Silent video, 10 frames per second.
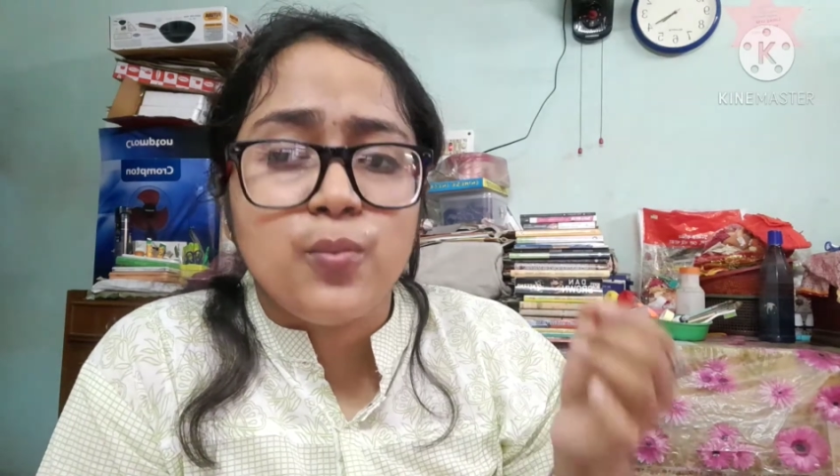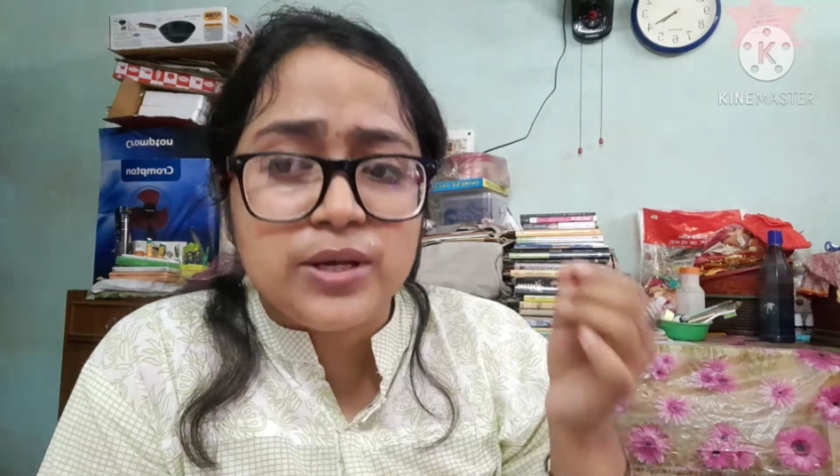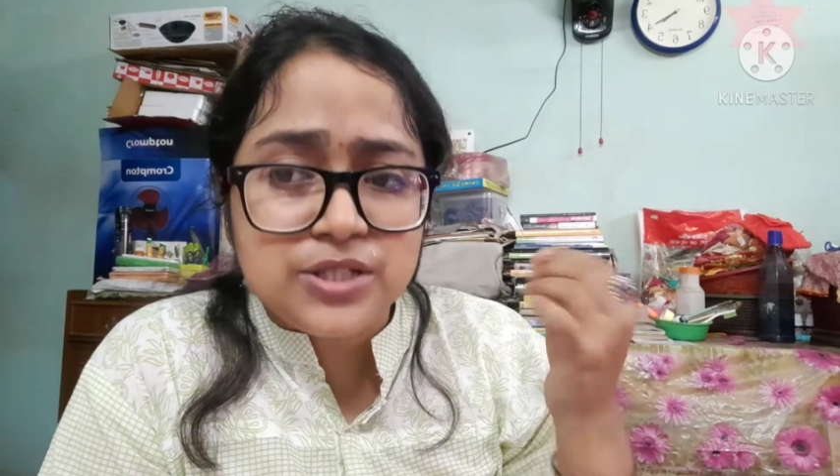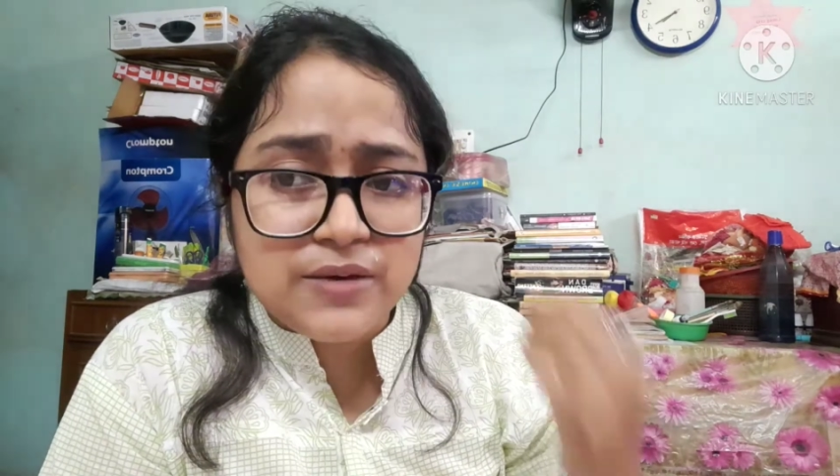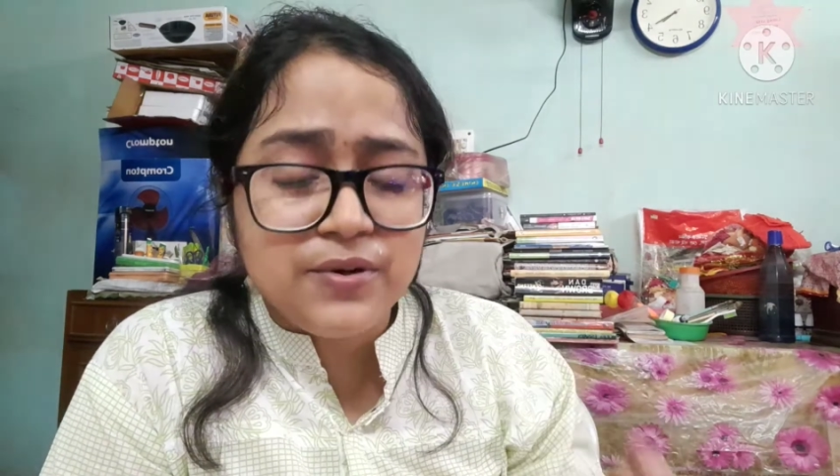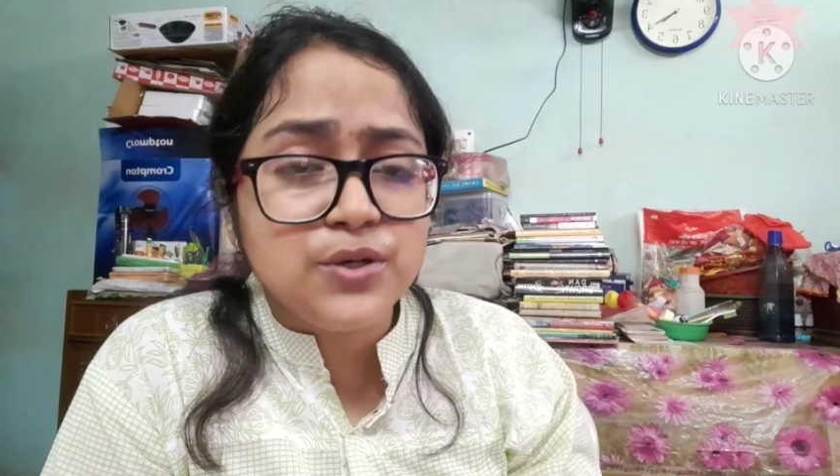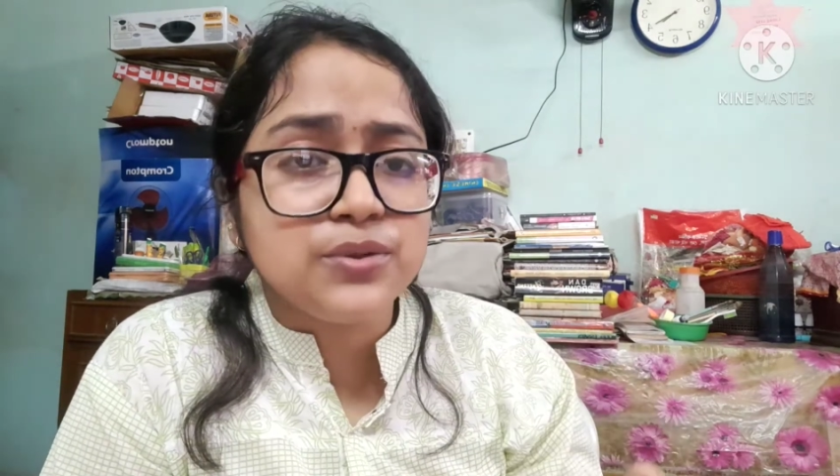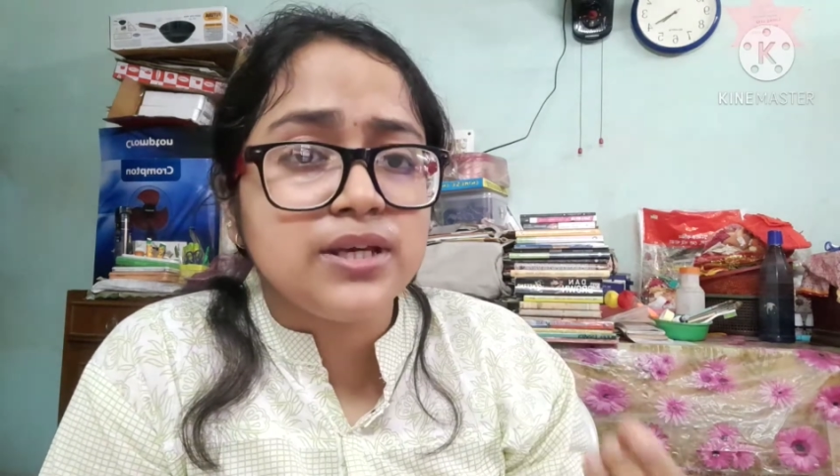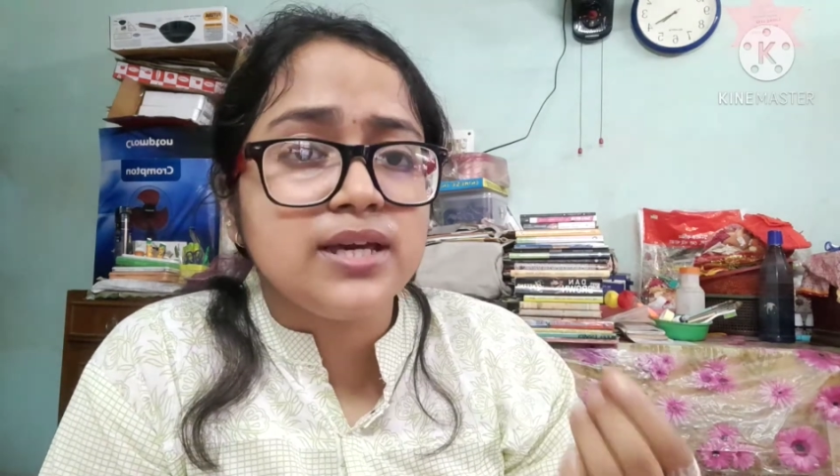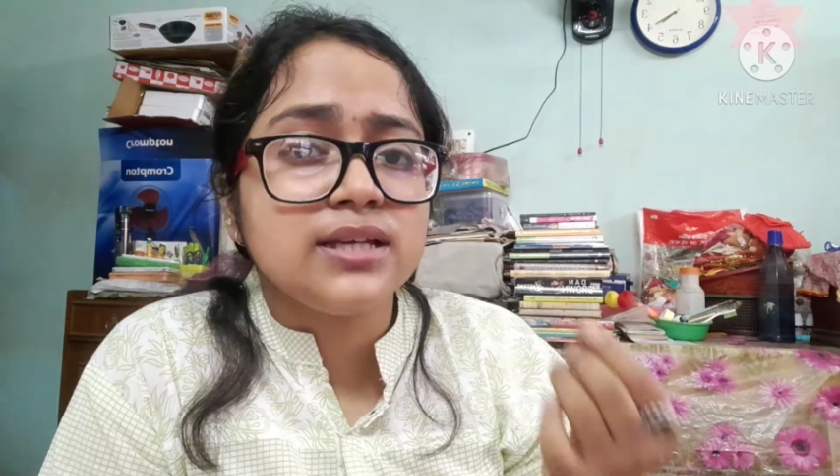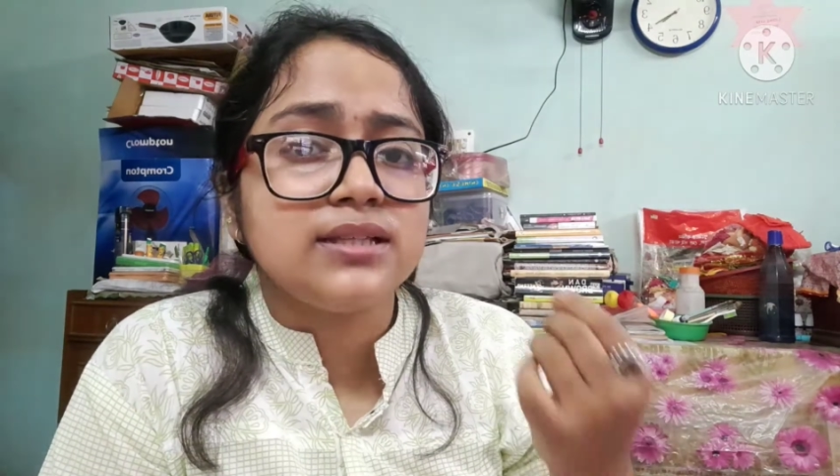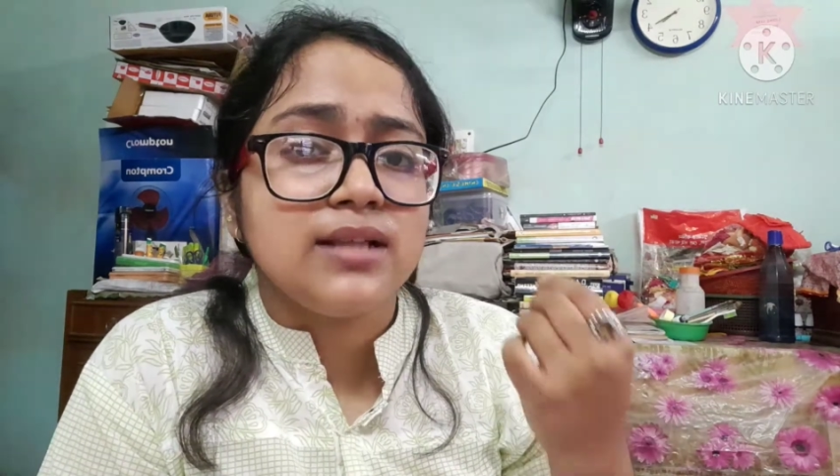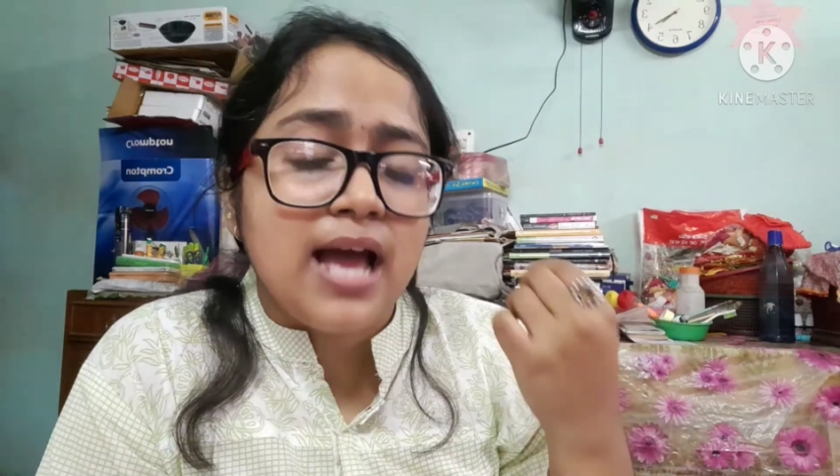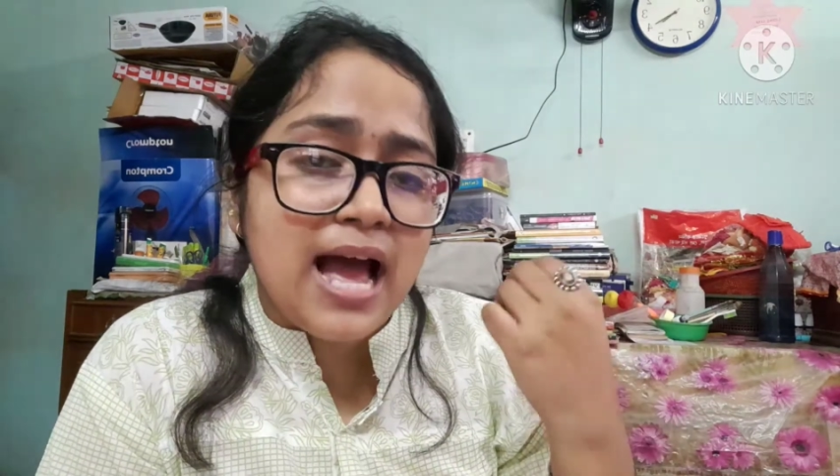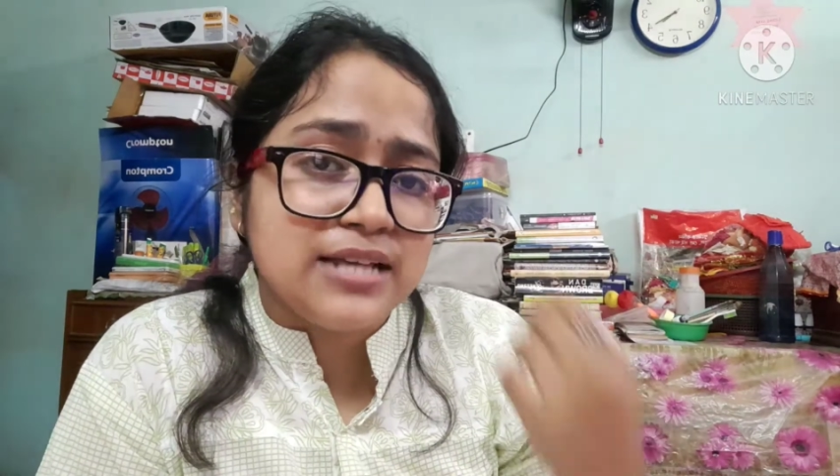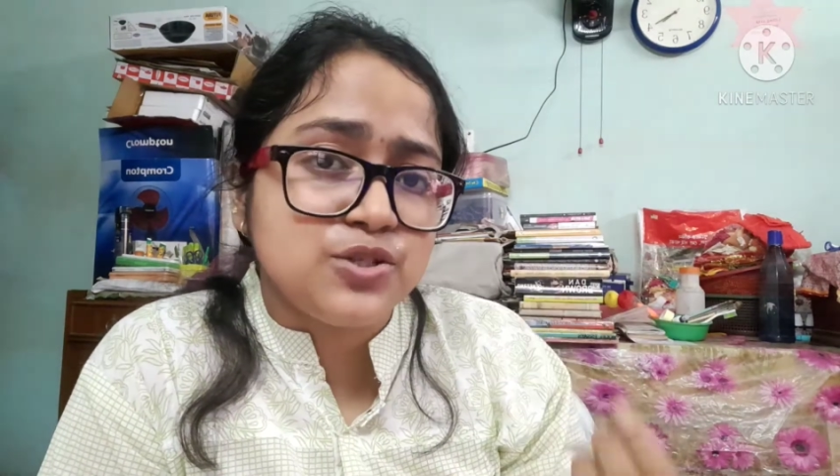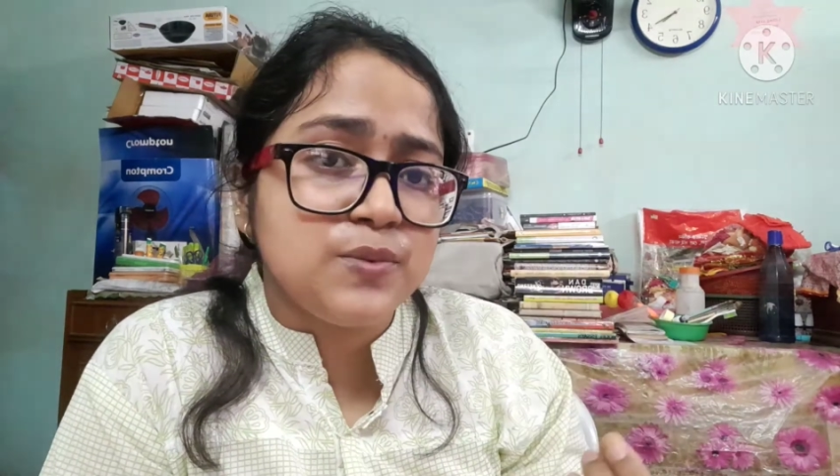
whichever you think has